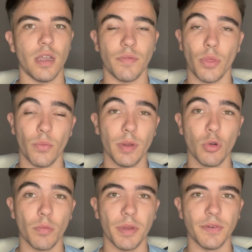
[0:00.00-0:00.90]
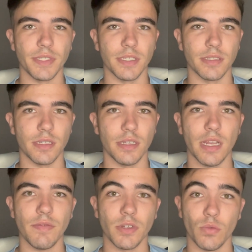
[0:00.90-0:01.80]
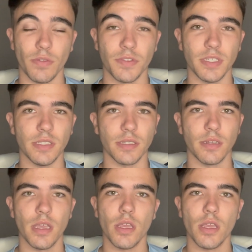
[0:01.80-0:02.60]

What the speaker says: After 3 more appearances in the 11-12 season,